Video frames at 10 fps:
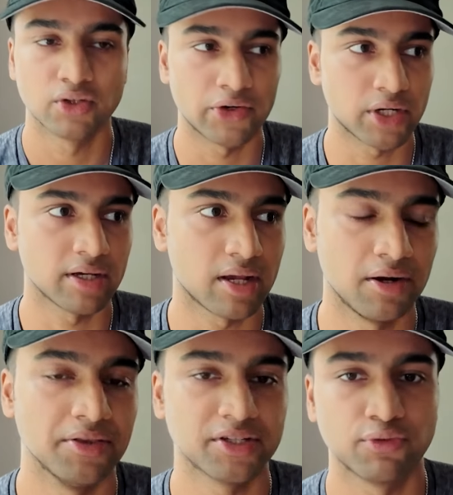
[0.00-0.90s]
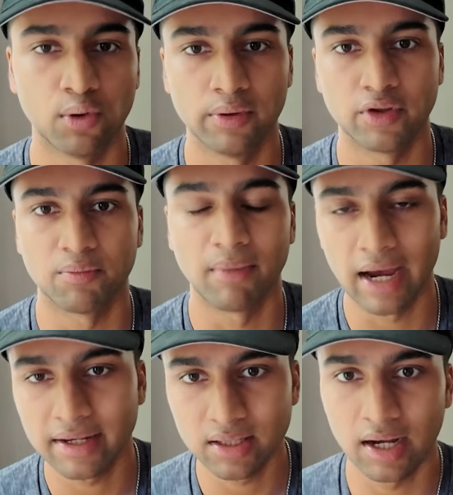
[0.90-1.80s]
So I try to carry this forward with
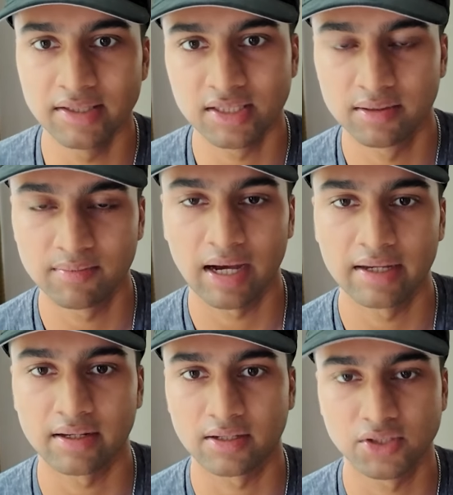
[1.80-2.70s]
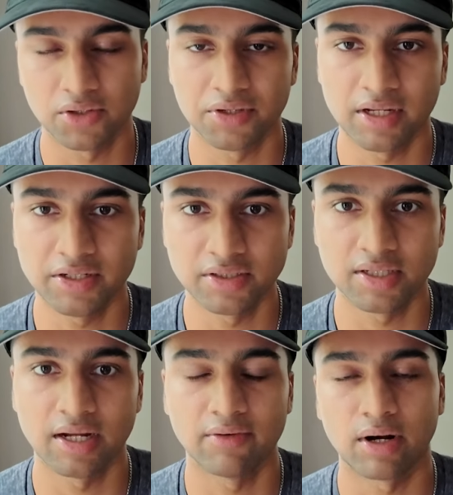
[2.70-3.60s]
my clients in my consulting
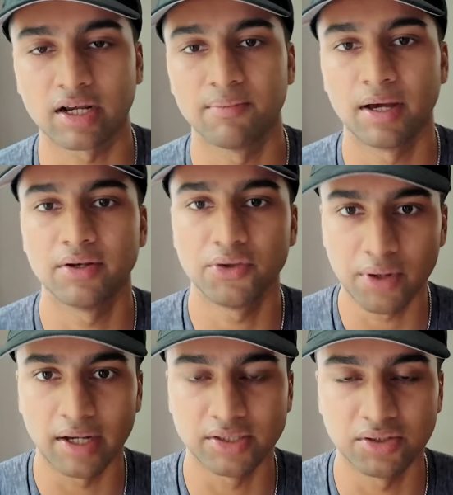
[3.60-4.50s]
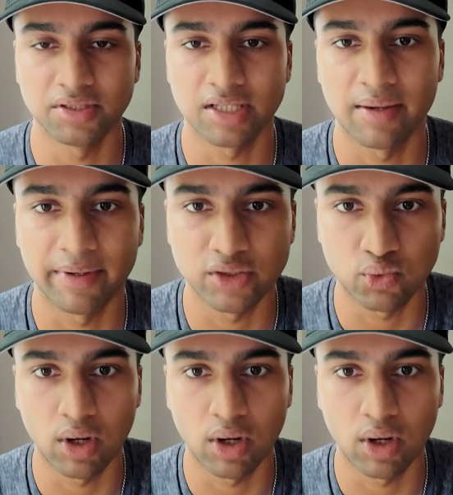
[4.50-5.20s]
agency, and I recommend you guys do the same as